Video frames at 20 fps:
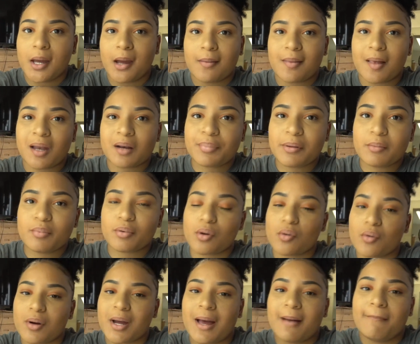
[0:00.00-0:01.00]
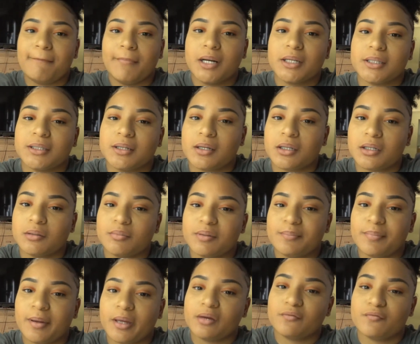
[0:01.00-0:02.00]
a lot of people don't got money out here to be
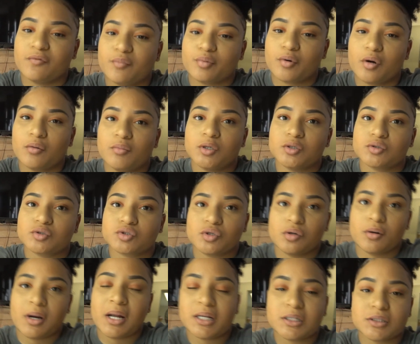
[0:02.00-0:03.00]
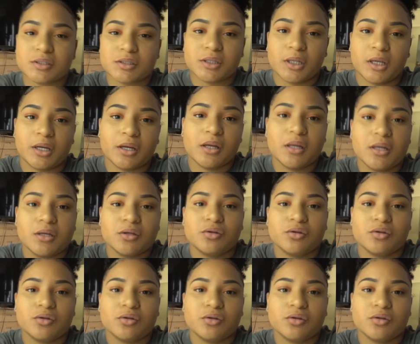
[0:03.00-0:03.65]
paying for promos. So that's the thing.